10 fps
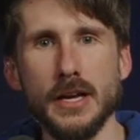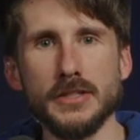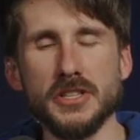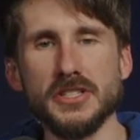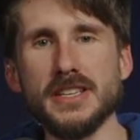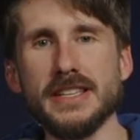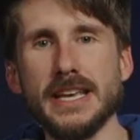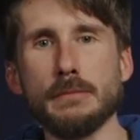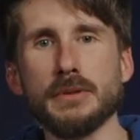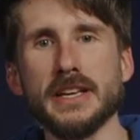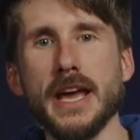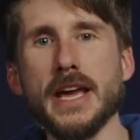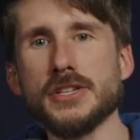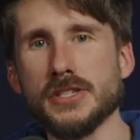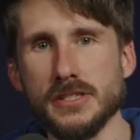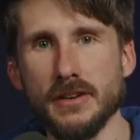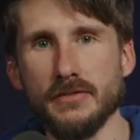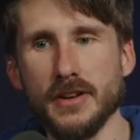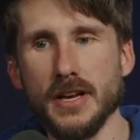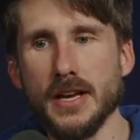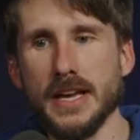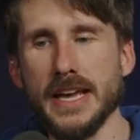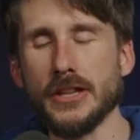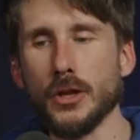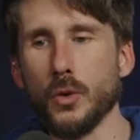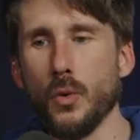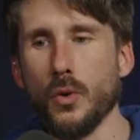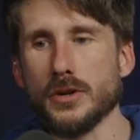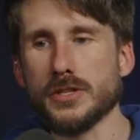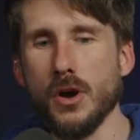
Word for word: to see the implications of in the Lord's